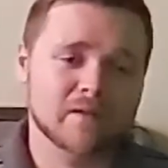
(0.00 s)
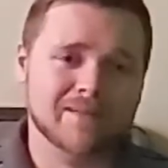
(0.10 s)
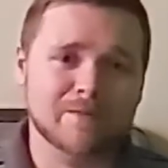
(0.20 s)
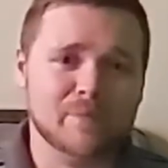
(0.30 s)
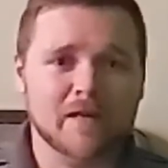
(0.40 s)

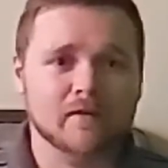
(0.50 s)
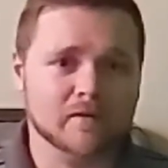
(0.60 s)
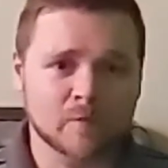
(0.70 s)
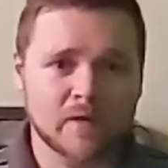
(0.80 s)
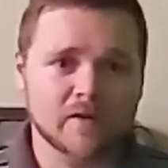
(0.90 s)
they pale
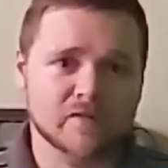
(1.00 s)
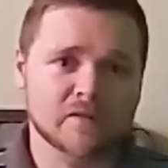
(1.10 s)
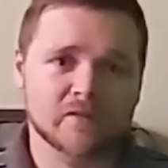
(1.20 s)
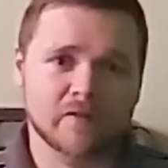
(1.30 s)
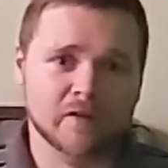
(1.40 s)
in
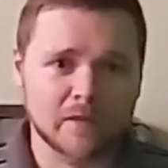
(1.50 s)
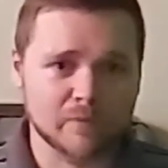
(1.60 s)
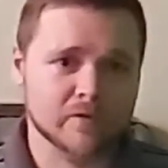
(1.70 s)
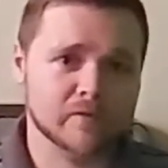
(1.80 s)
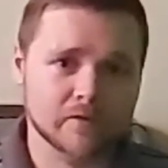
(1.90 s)
comparison to the
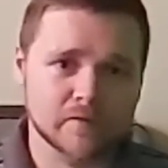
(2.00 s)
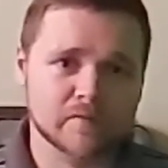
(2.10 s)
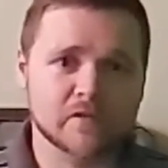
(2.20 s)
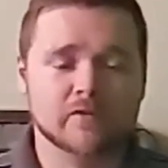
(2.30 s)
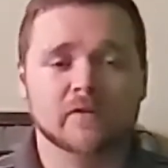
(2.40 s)
number of
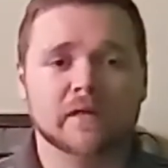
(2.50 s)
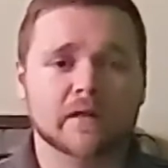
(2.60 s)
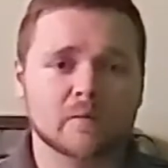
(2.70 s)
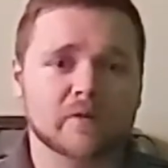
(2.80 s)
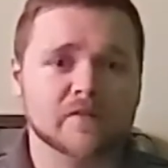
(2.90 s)
exclusives that you're going to get
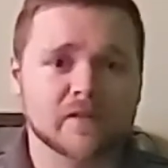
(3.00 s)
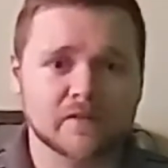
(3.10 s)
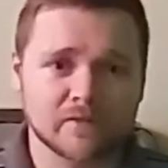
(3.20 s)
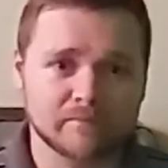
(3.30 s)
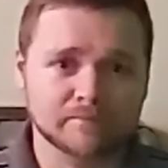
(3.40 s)
on a
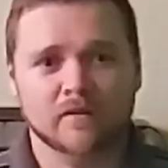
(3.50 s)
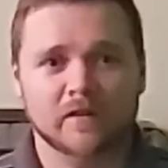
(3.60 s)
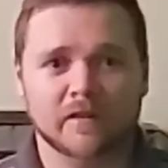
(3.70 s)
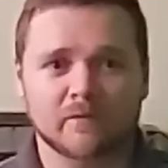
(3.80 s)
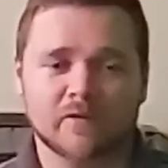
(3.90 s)
PlayStation.
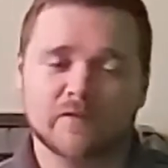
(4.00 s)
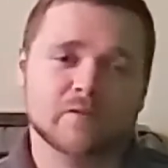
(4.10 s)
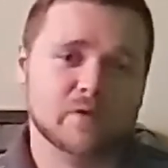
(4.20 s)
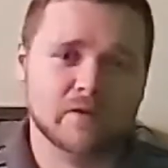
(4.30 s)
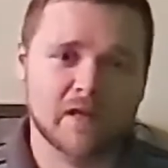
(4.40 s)
And that's
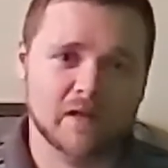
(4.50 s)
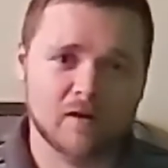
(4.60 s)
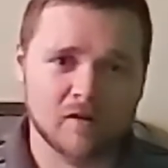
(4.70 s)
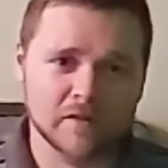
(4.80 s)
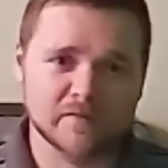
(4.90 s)
something that
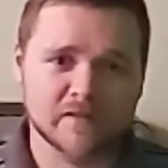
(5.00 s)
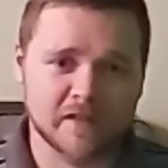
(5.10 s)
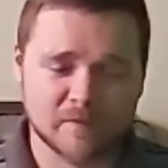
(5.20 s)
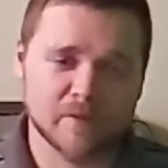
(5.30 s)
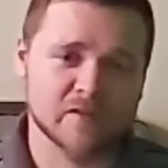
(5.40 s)
all of
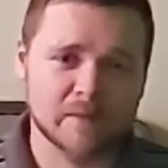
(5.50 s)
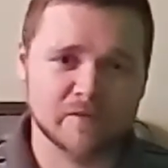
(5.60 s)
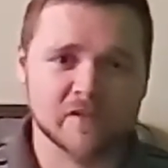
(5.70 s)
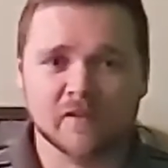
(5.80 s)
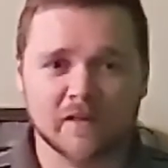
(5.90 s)
Xbox
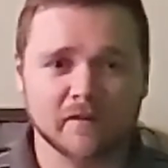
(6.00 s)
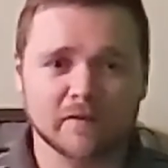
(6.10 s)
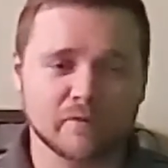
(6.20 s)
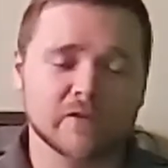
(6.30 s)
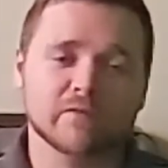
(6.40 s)
gamers have had to
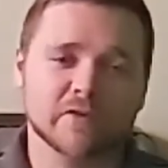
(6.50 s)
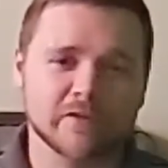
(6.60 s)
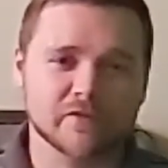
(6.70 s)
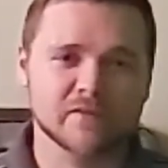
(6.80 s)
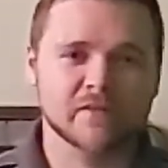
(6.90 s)
live with for
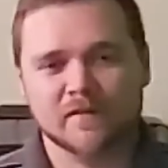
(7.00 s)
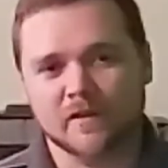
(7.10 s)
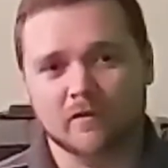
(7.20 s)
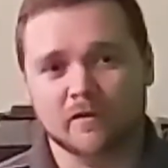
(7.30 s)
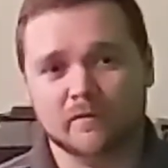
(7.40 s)
years.
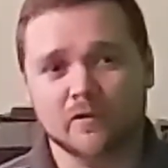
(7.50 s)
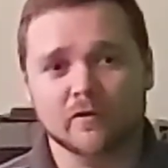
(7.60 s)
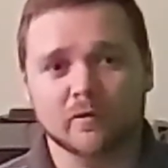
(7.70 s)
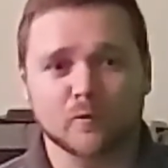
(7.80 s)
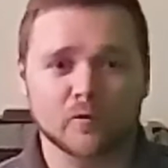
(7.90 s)
So if
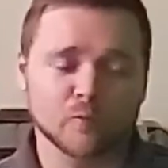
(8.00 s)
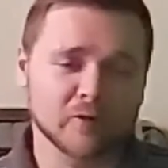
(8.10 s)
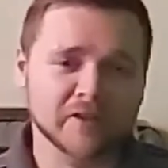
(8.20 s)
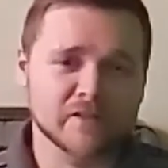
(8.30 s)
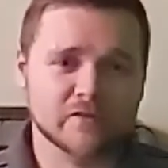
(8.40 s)
you're
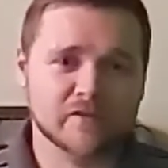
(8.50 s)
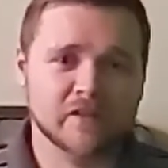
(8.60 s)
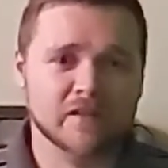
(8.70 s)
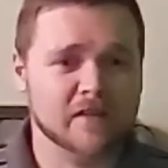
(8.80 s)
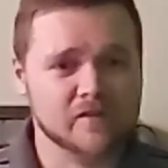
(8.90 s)
really
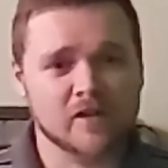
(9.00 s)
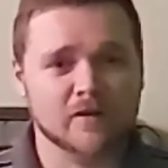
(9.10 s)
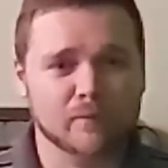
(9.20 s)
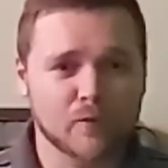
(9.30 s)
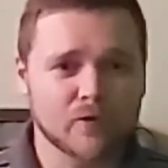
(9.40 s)
interested in the next God
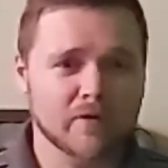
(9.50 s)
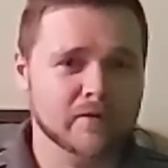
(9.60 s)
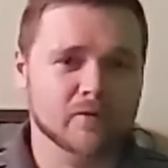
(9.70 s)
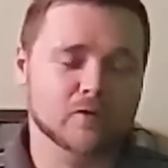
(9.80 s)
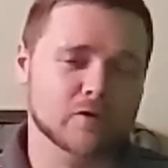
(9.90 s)
of
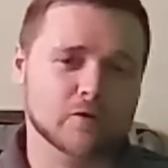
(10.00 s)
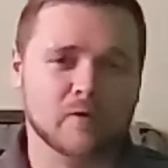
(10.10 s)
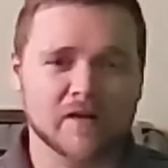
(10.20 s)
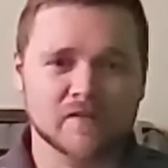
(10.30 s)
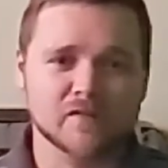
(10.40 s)
War, or
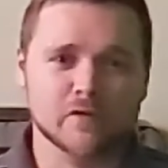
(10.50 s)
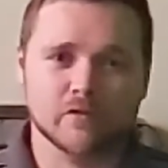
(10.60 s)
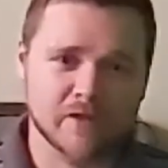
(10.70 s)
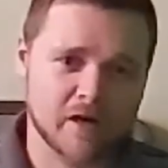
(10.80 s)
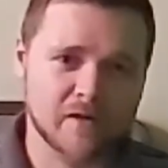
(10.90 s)
Horizon
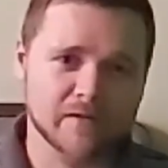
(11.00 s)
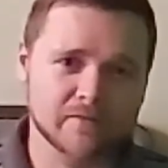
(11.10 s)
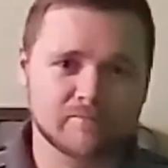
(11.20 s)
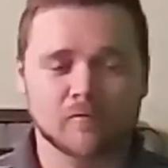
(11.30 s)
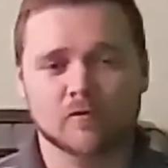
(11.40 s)
Zero
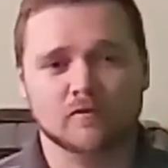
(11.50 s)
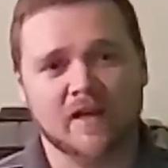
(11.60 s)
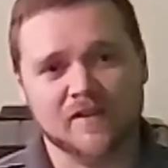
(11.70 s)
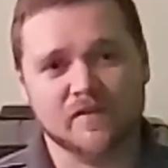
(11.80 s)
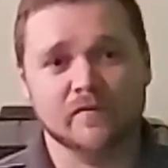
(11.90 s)
Dawn, or
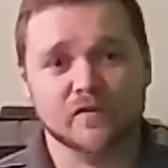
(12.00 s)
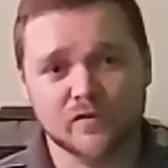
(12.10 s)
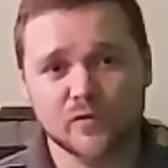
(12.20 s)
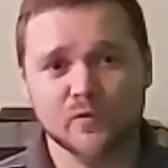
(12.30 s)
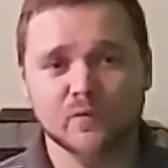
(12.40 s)
Last of Us
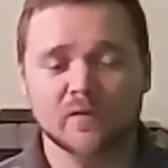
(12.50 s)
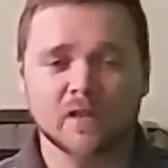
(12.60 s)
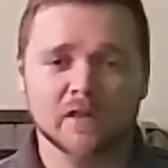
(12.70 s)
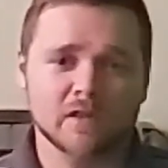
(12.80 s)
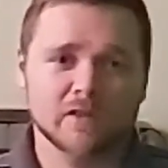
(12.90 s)
2,
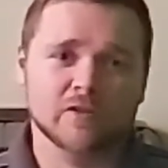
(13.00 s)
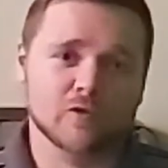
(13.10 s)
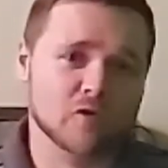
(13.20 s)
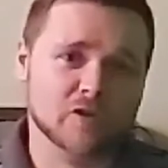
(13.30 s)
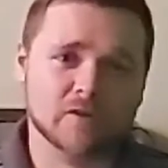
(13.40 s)

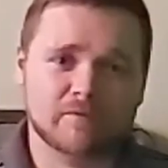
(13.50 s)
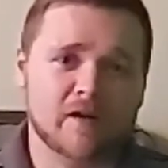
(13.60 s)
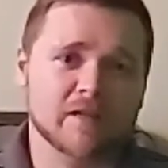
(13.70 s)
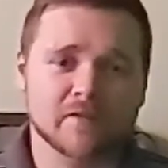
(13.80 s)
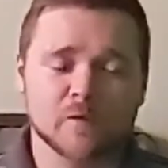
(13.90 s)
you're only going to
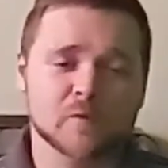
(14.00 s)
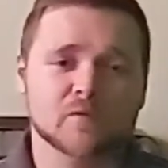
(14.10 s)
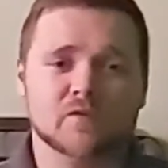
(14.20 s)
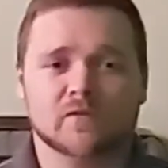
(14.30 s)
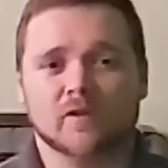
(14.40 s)
find
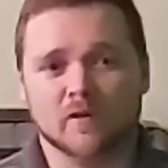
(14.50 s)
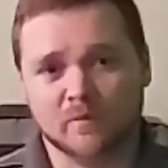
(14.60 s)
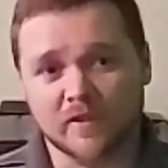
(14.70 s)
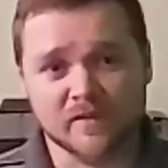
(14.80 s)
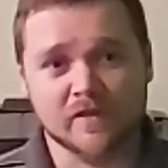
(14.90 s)
those on
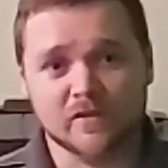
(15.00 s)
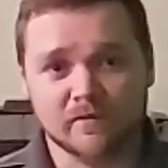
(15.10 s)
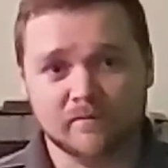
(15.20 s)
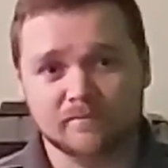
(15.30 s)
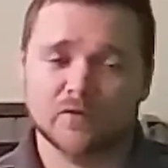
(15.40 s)

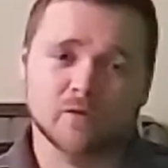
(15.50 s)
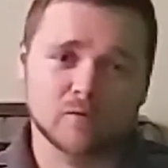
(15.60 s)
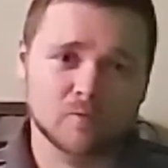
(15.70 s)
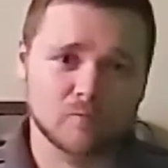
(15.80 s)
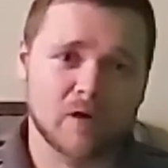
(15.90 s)
PlayStation.
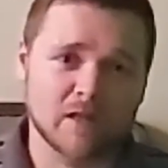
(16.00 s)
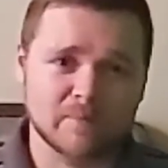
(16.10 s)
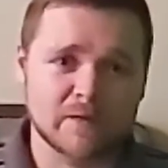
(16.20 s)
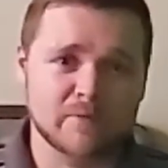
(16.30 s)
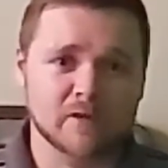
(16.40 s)
So while it
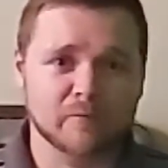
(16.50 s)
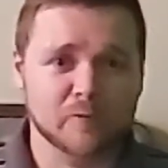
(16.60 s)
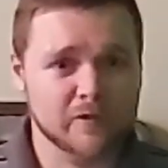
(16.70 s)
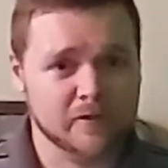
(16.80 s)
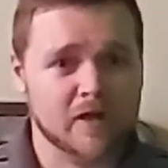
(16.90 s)
may be a
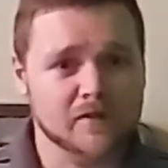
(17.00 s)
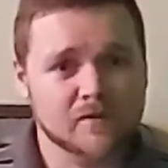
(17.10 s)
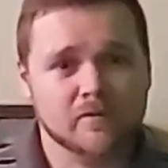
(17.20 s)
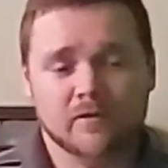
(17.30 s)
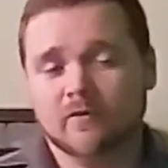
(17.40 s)
weaker
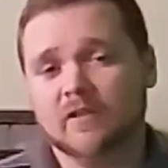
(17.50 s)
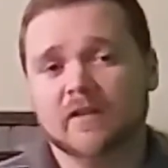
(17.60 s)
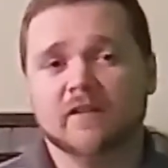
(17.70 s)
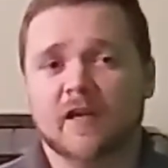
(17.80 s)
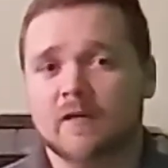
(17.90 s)
console, you're going to
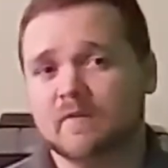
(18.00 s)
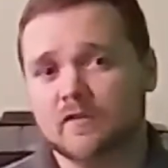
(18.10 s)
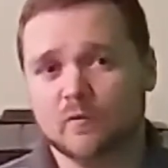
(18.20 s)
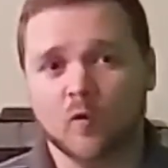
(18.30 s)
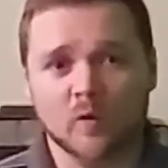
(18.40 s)
get the games
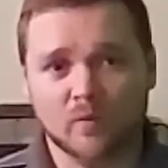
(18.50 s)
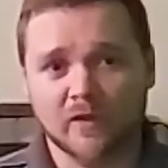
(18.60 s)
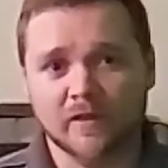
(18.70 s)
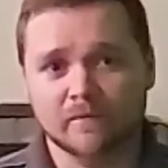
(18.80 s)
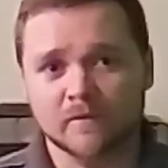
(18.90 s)
that you want to
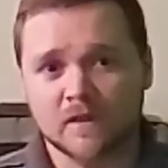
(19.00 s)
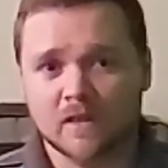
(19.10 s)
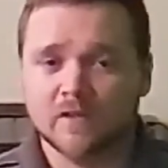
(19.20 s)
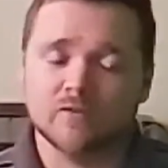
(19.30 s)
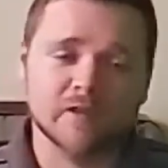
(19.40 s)
play.
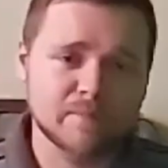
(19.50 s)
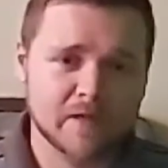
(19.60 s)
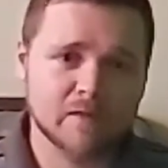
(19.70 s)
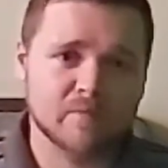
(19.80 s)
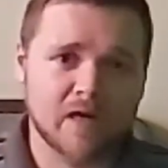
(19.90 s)
So keep
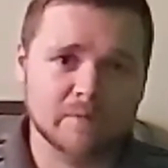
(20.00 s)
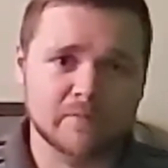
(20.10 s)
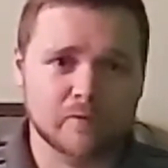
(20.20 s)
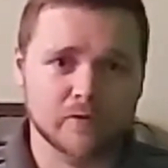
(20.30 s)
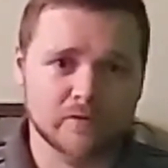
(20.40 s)
that in mind
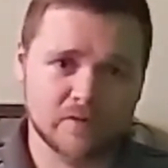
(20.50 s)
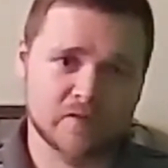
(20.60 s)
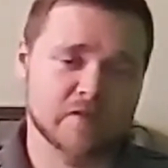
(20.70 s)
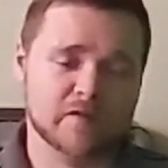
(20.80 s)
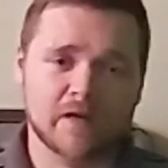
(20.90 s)
before you
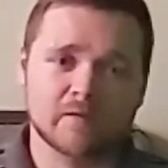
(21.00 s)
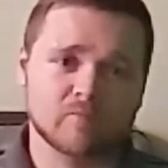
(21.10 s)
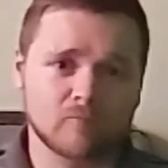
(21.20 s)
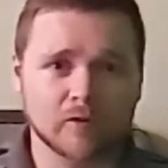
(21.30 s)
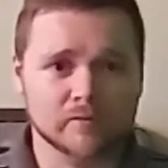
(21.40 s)
just decide
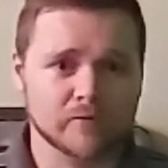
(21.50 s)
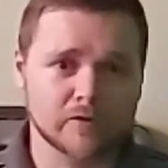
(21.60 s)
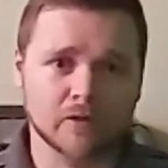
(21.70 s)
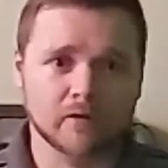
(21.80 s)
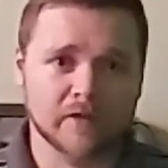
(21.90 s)
which one
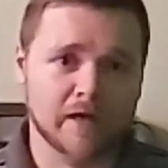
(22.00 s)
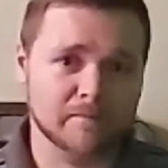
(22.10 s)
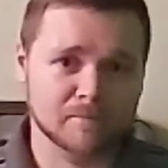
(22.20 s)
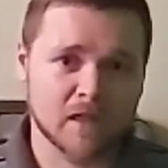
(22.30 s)
you're going to look at.